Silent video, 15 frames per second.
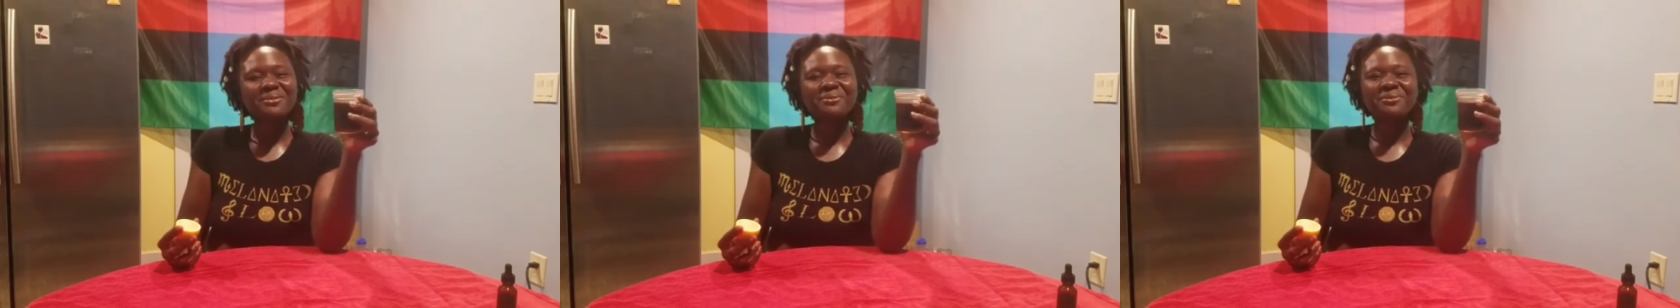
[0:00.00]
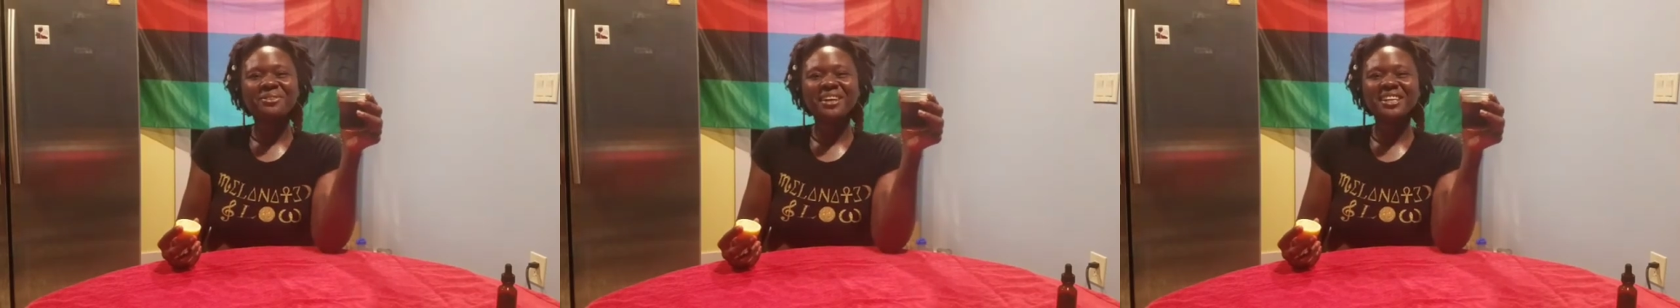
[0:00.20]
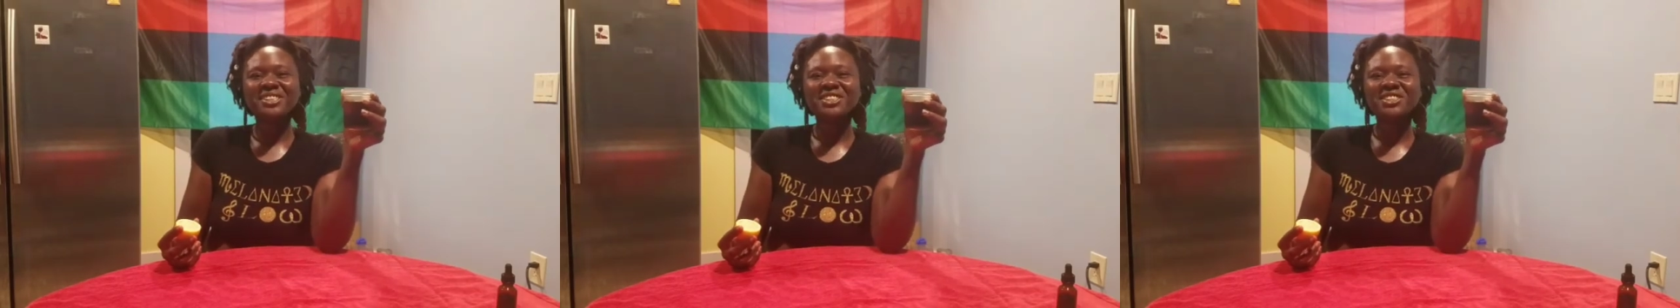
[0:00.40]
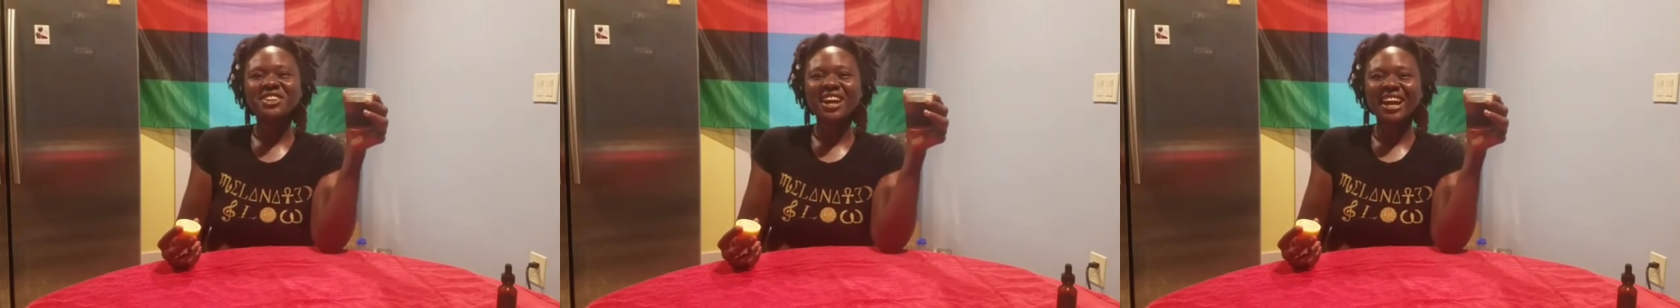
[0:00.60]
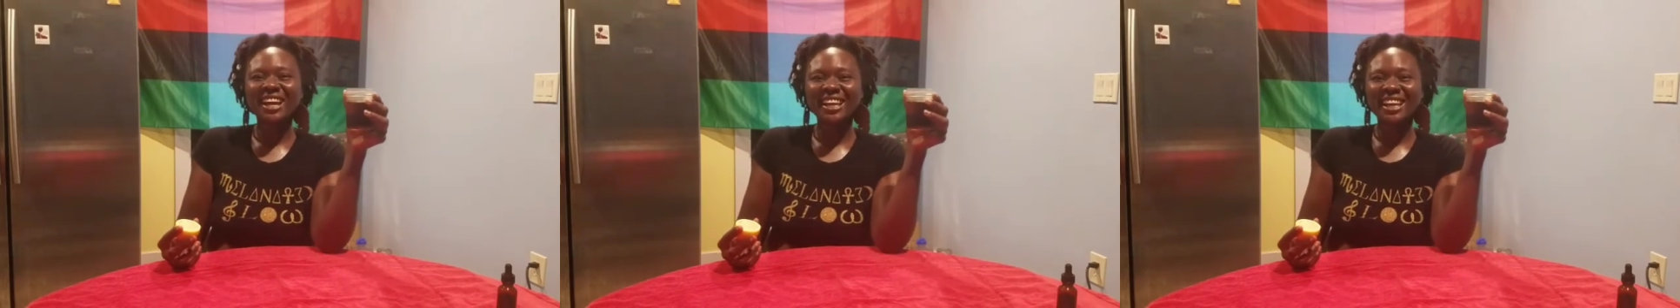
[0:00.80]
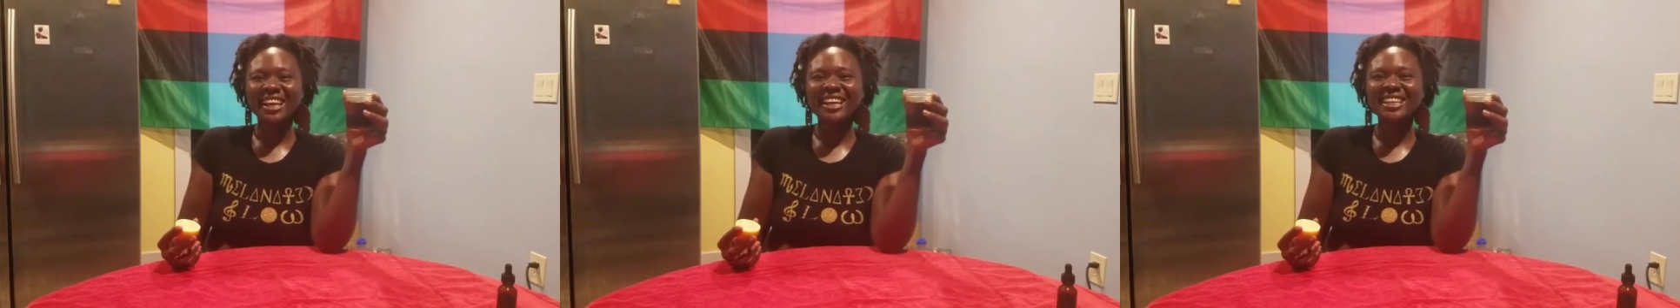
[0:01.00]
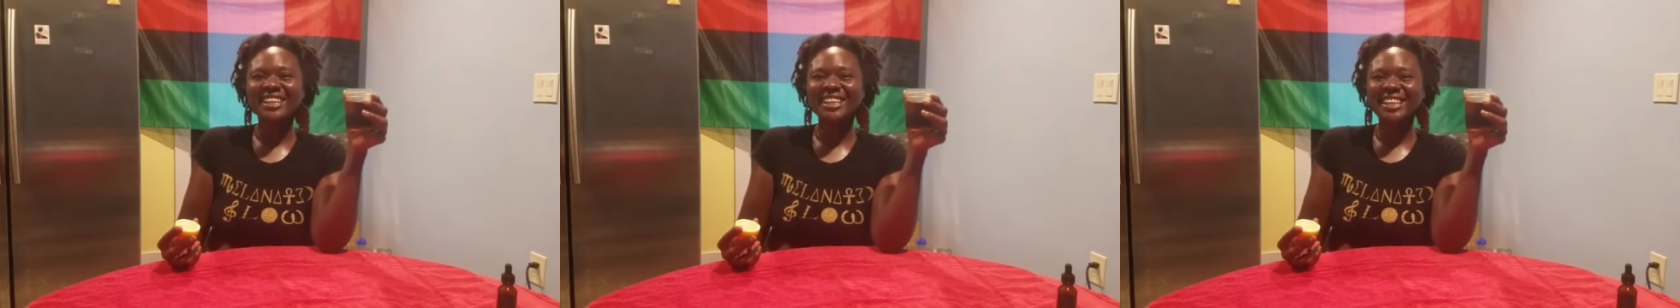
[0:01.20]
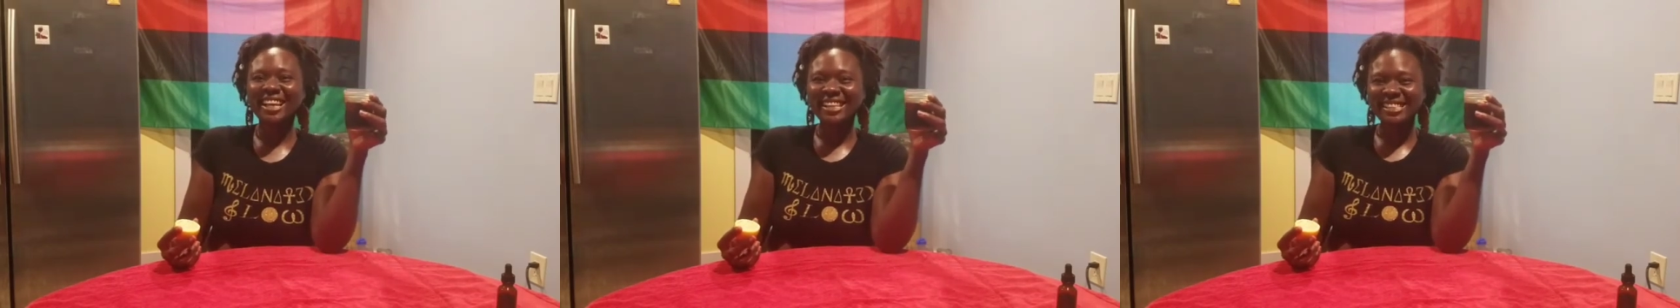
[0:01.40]
some friends try it.
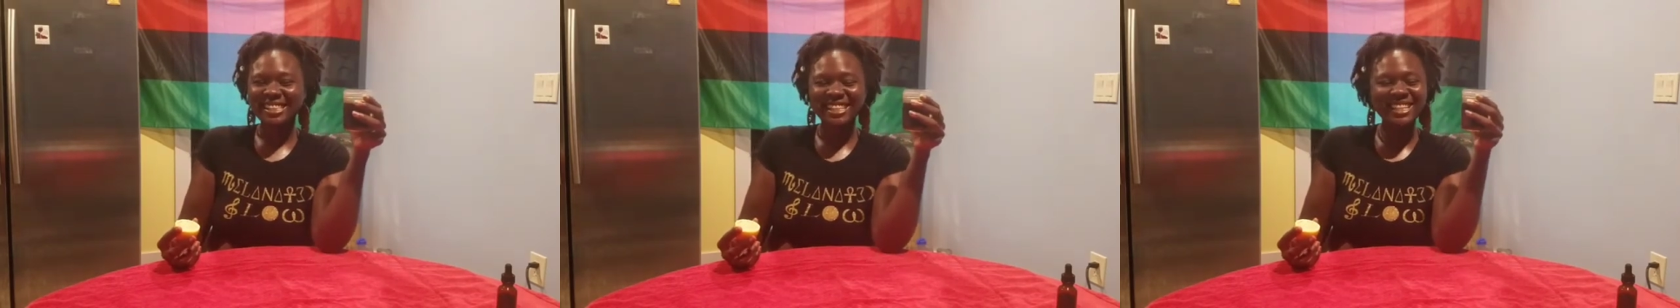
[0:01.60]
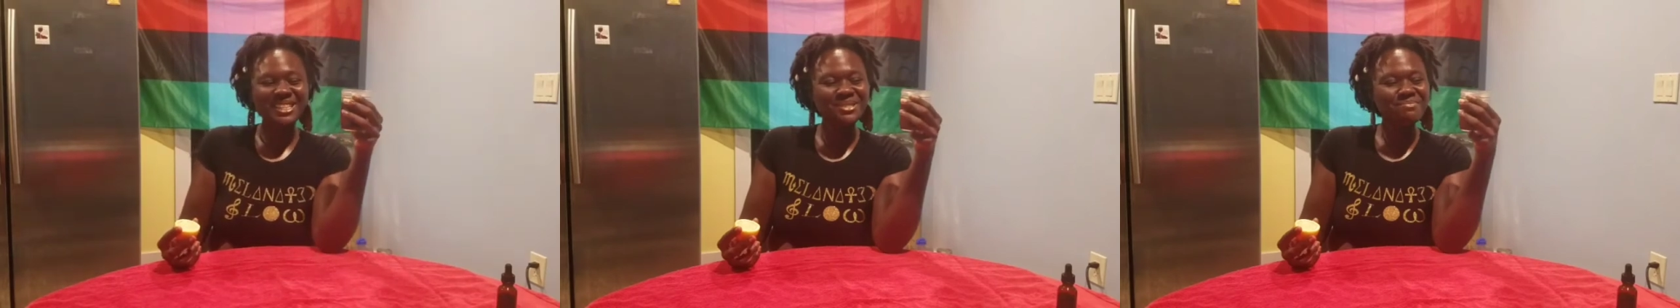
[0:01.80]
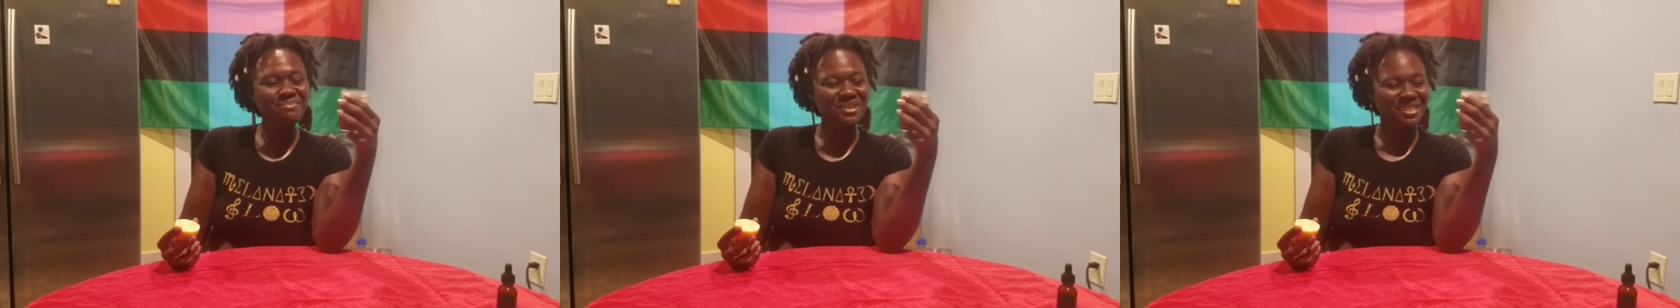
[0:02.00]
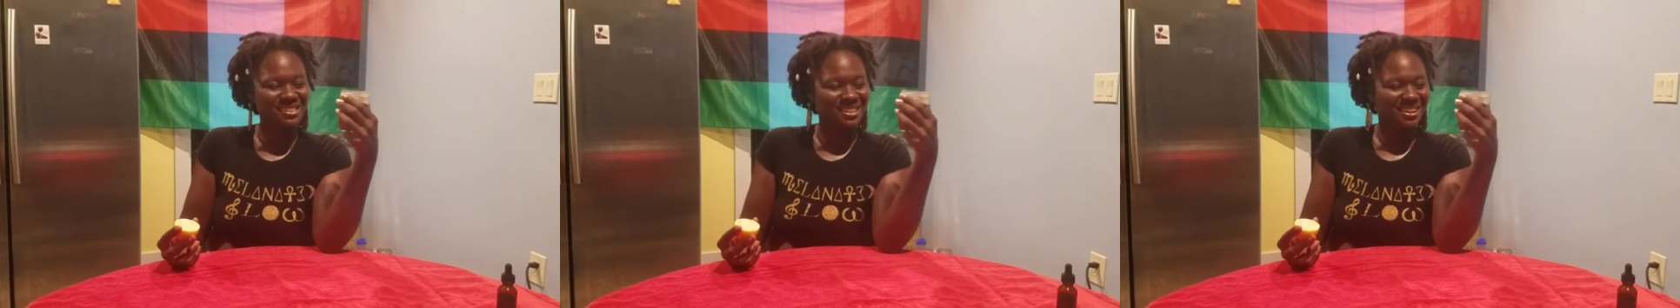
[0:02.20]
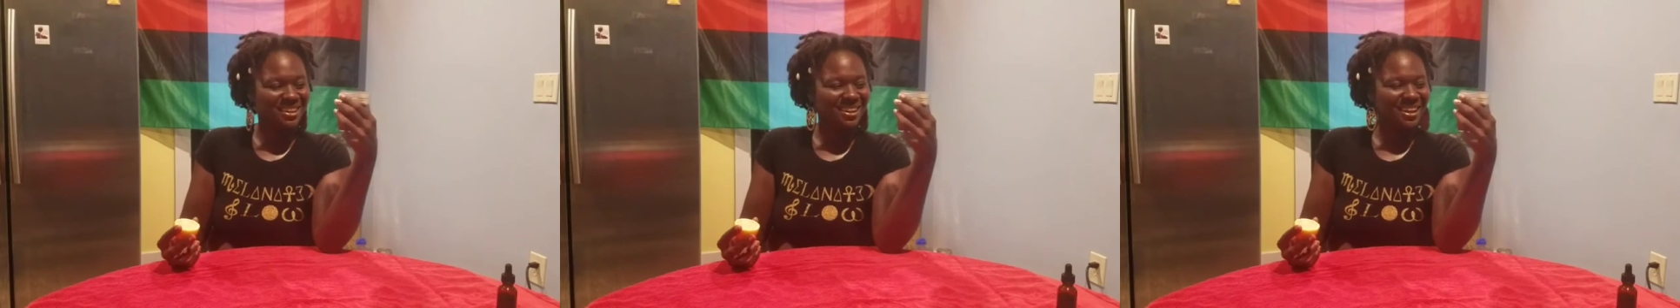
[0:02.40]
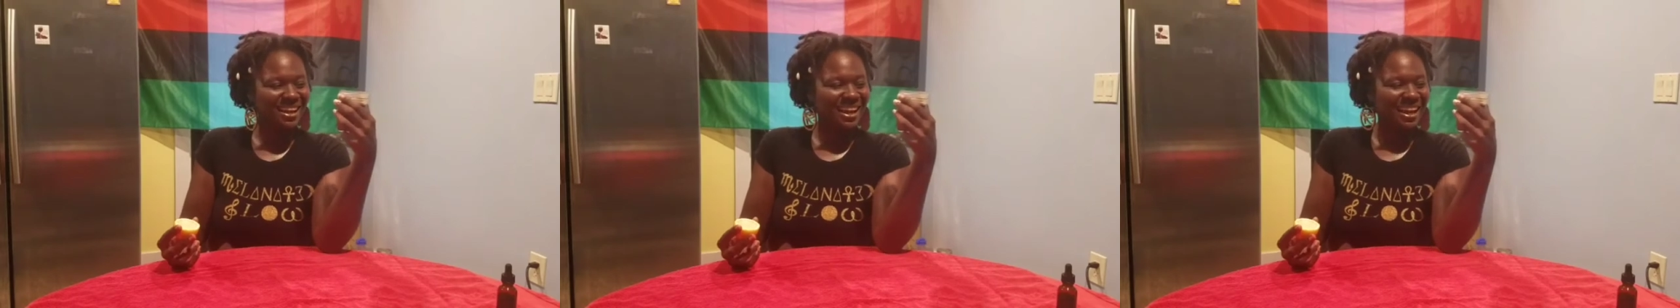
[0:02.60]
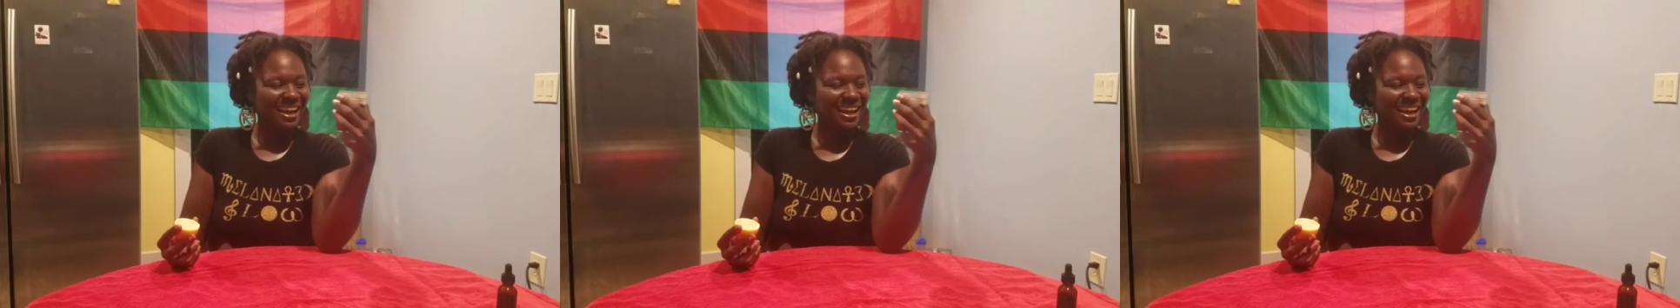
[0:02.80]
And yes, it is bitter.